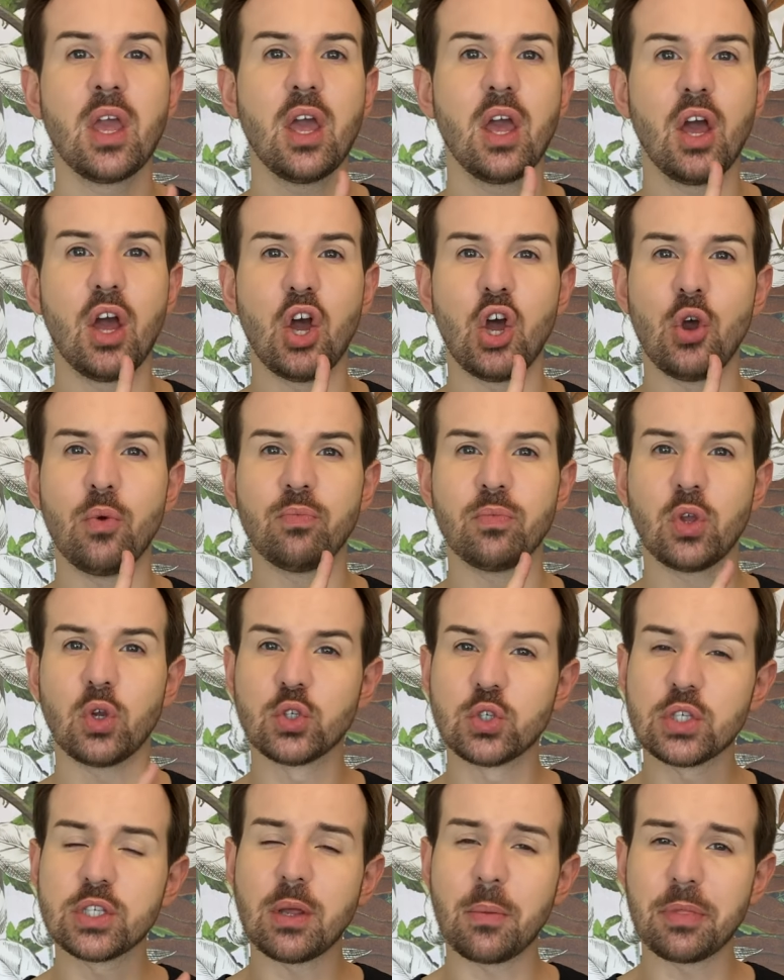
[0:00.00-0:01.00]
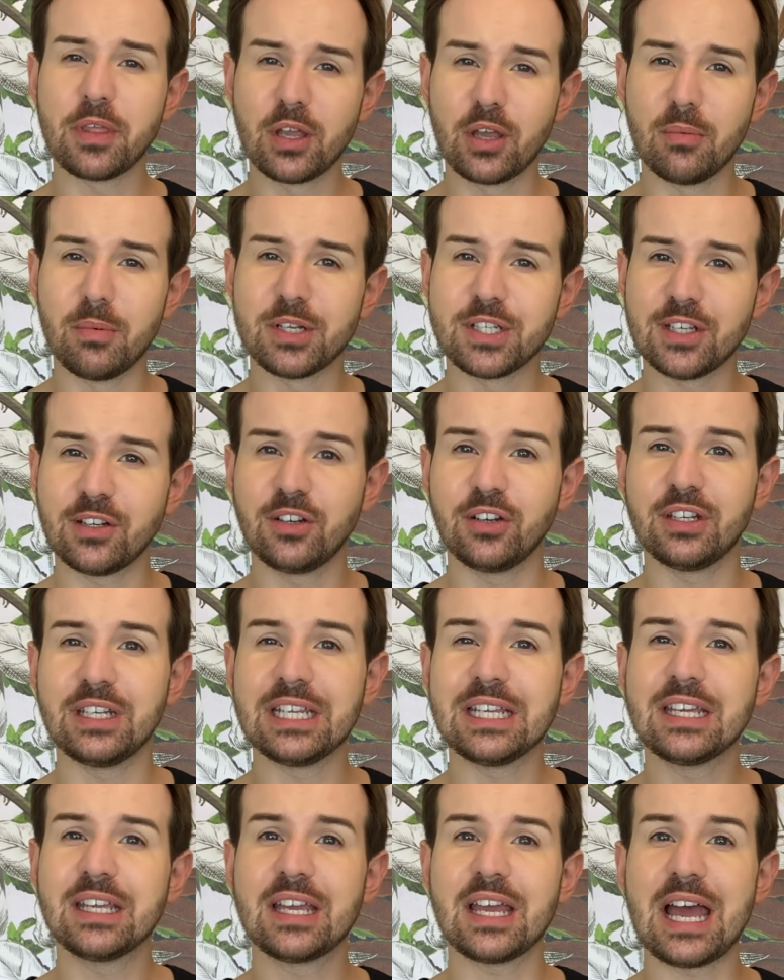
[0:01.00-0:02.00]
Also something about
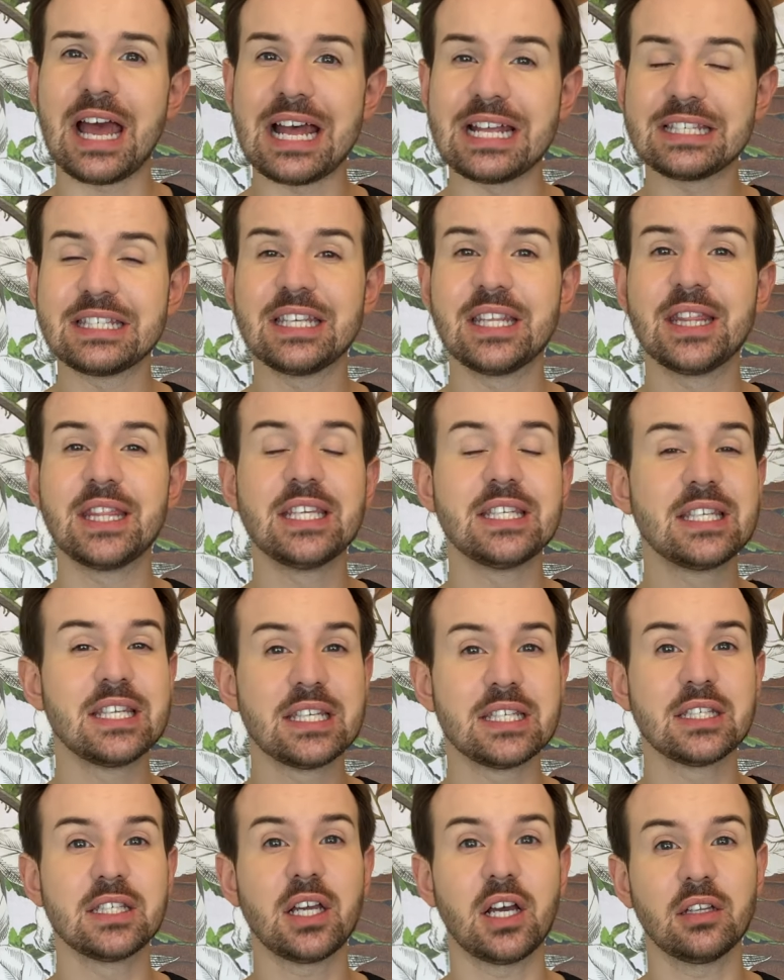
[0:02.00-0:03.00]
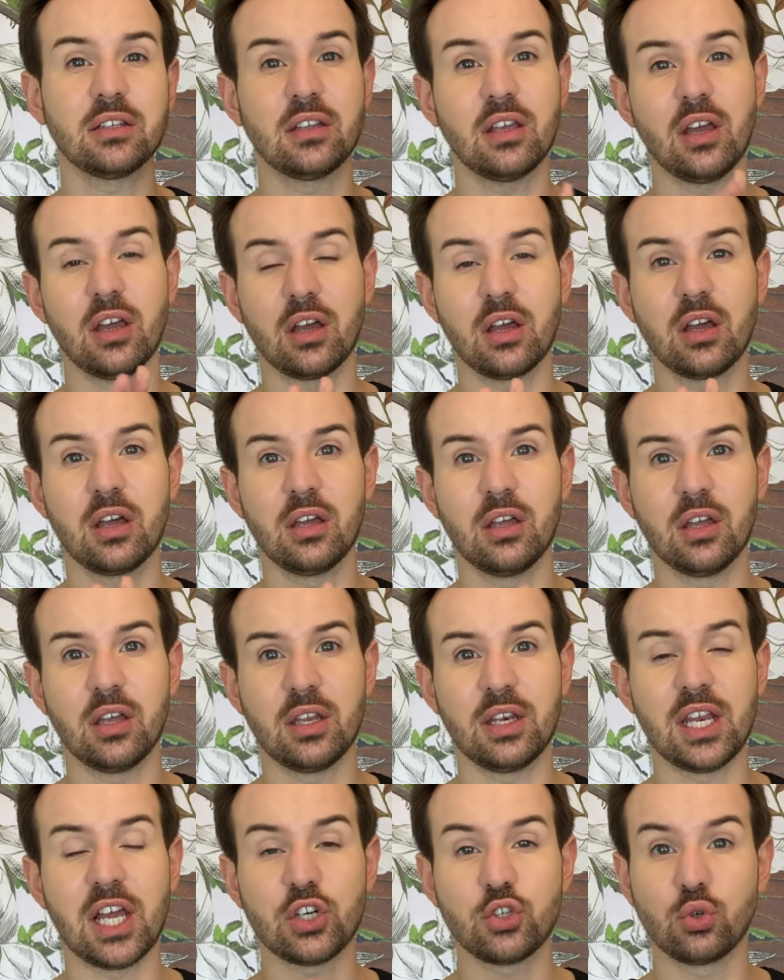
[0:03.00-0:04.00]
hyaluronic acid, this is not a
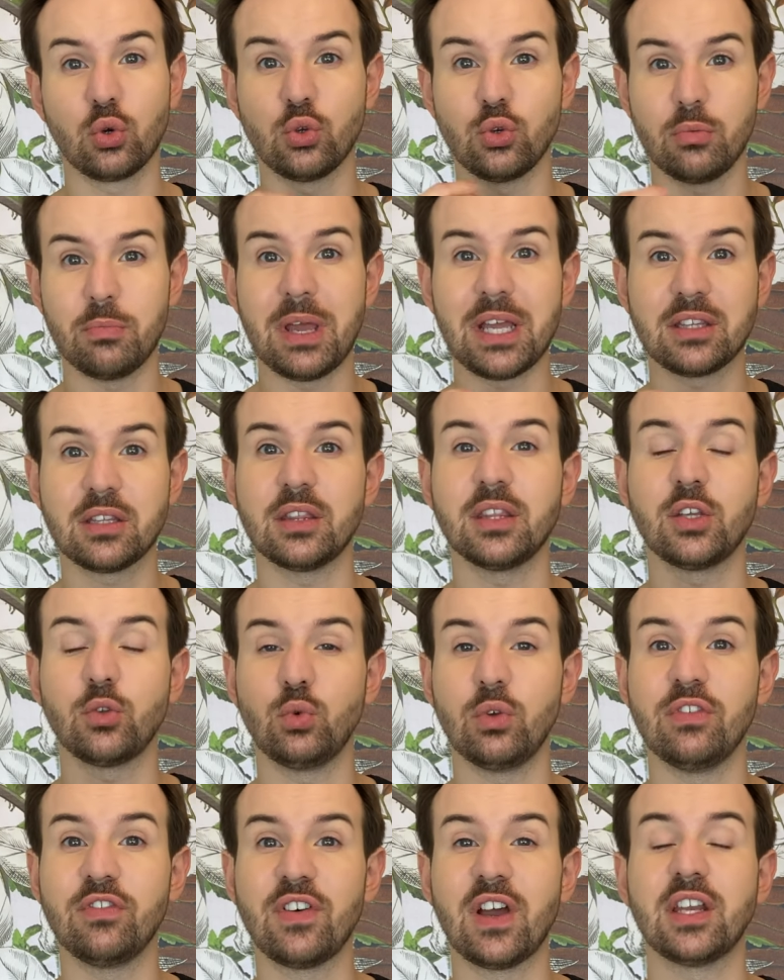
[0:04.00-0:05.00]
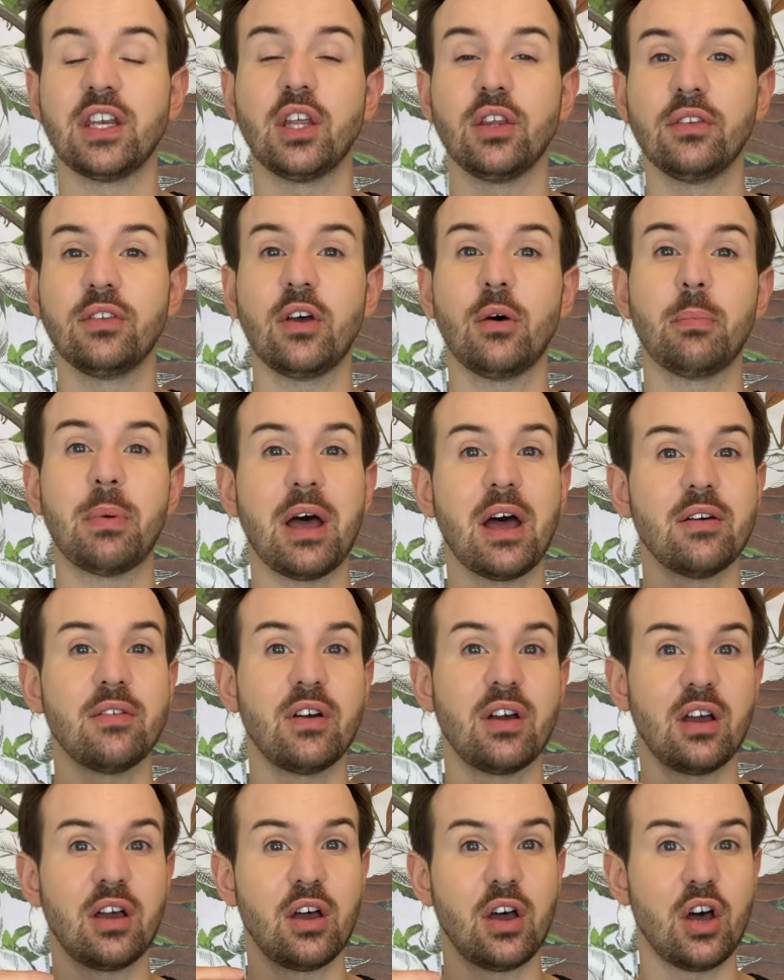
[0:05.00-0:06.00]
natural humectant that we find on top
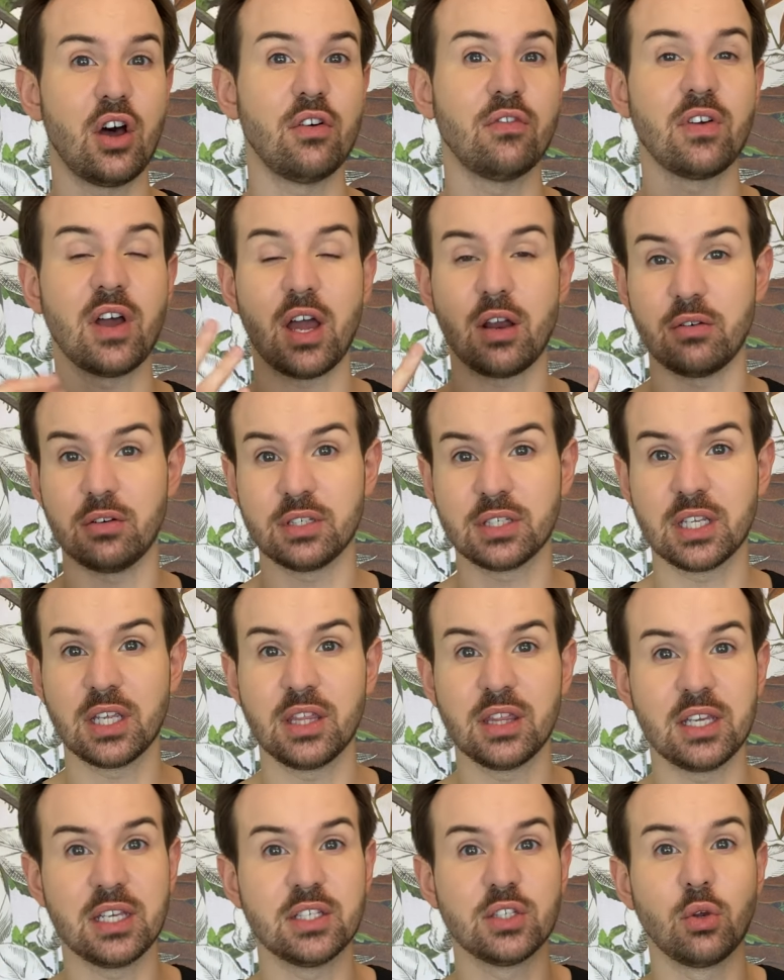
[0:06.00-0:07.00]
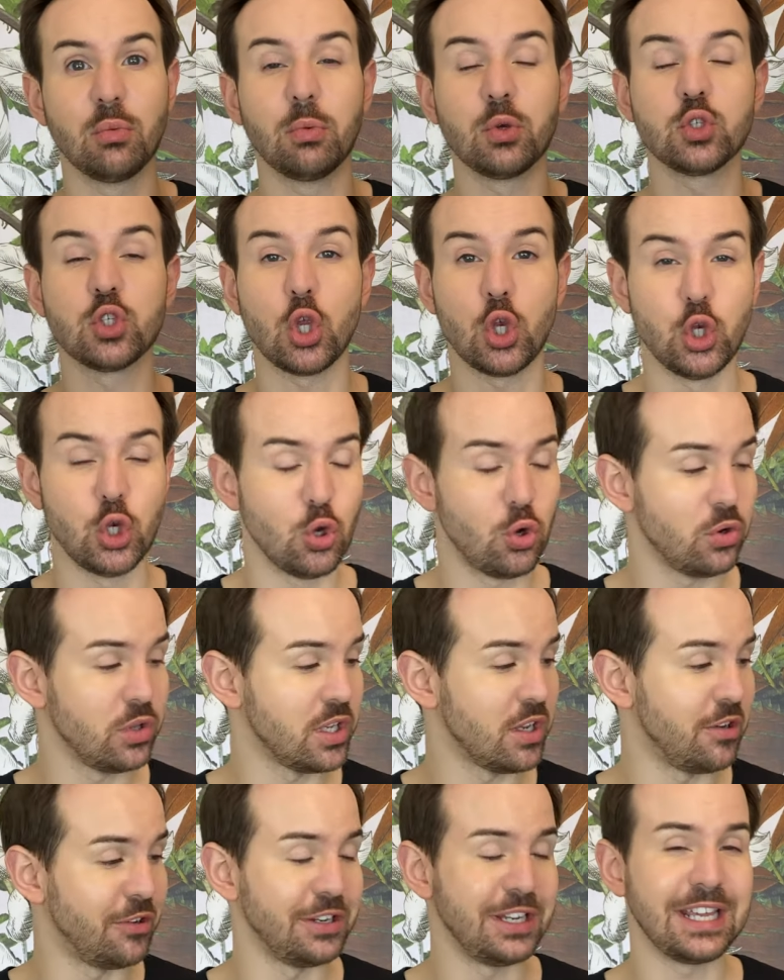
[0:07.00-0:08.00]
of our skin. There is almost no
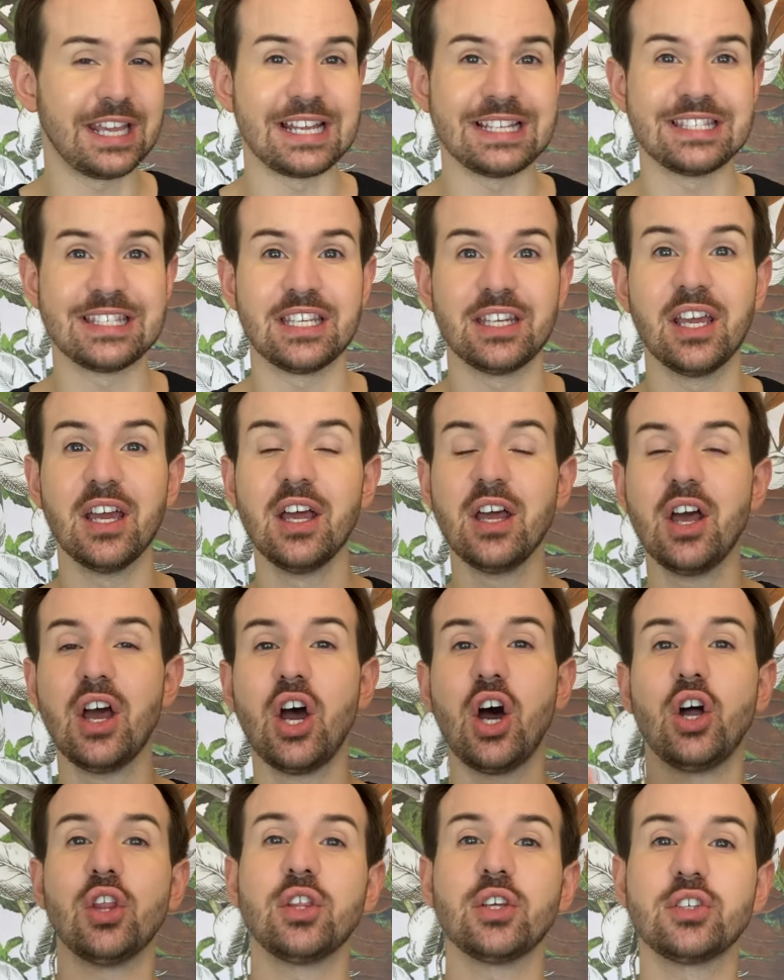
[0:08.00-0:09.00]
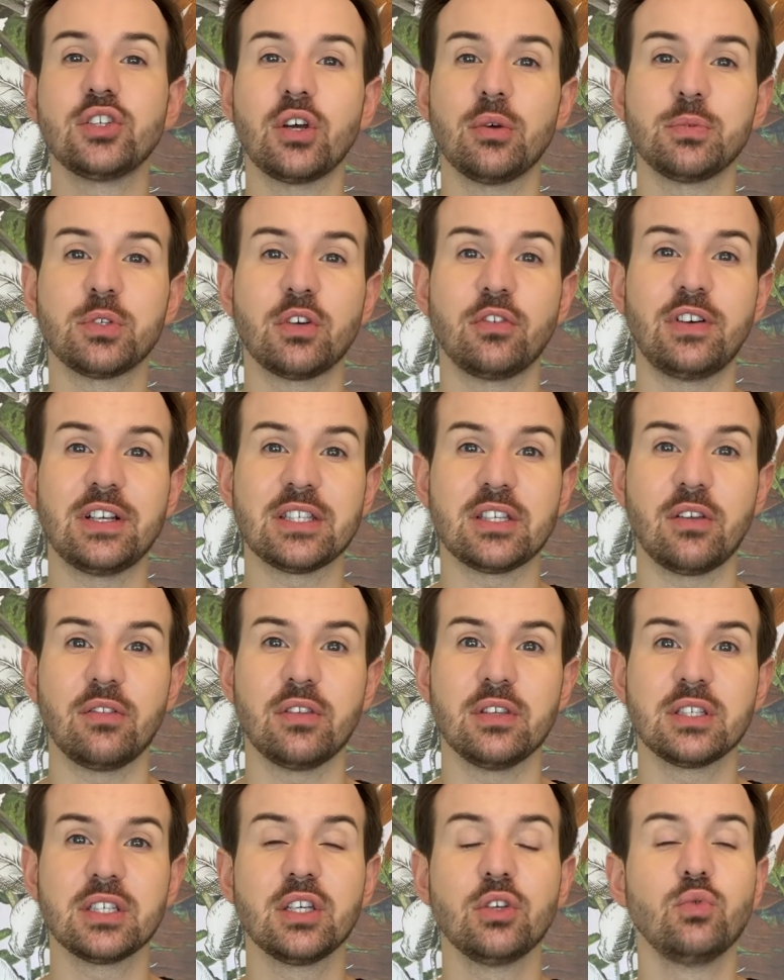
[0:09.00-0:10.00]
hyaluronic acid on the top surface of
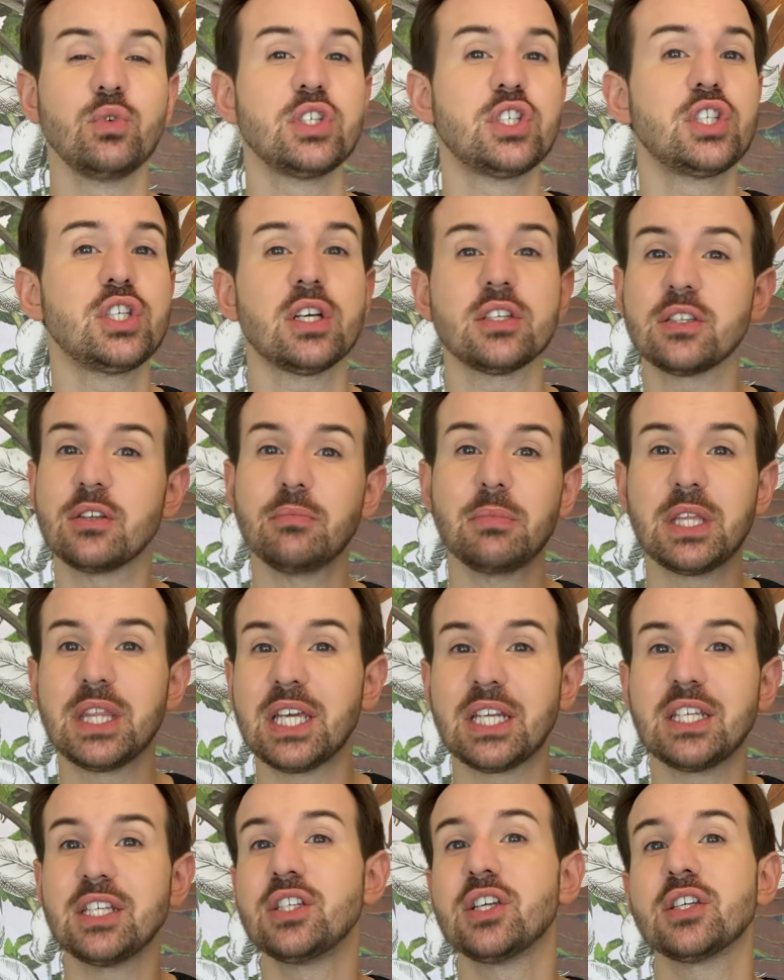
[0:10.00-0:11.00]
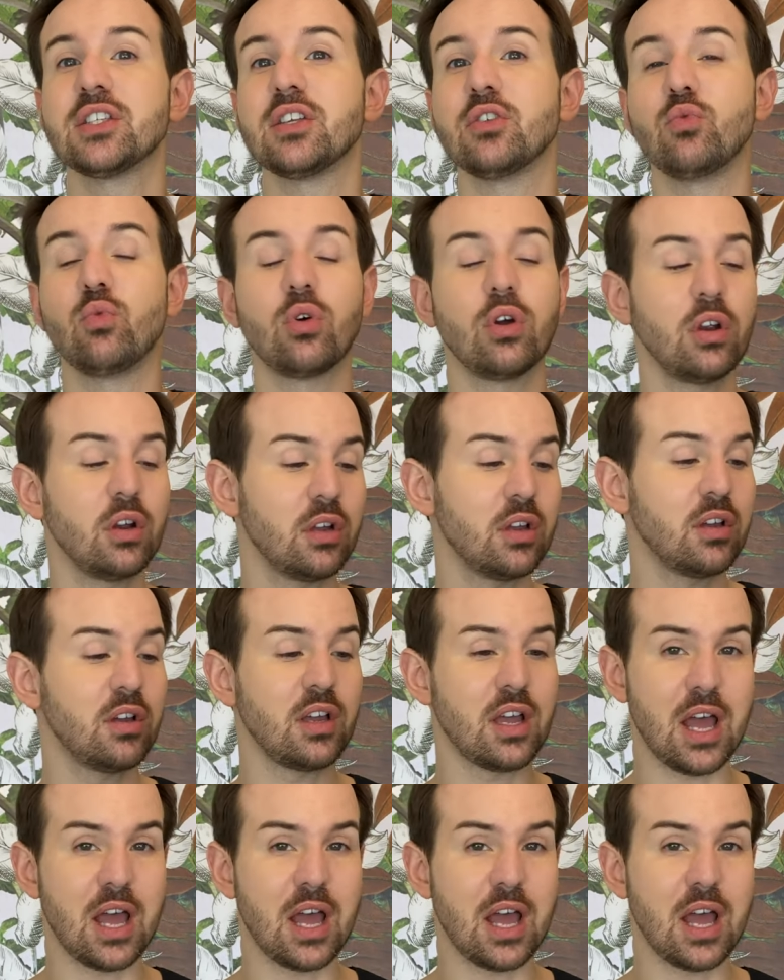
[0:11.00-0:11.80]
the skin, which doesn't mean that it doesn't work.